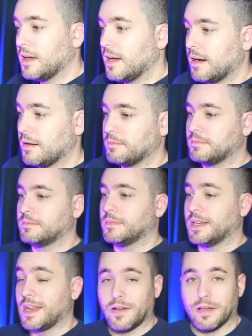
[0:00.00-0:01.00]
Um,
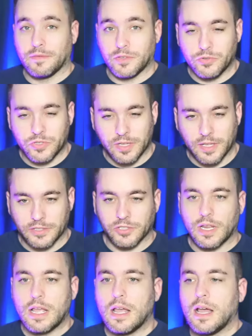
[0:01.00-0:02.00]
and now I have a huge collection.
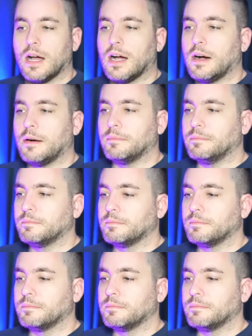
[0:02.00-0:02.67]
Um,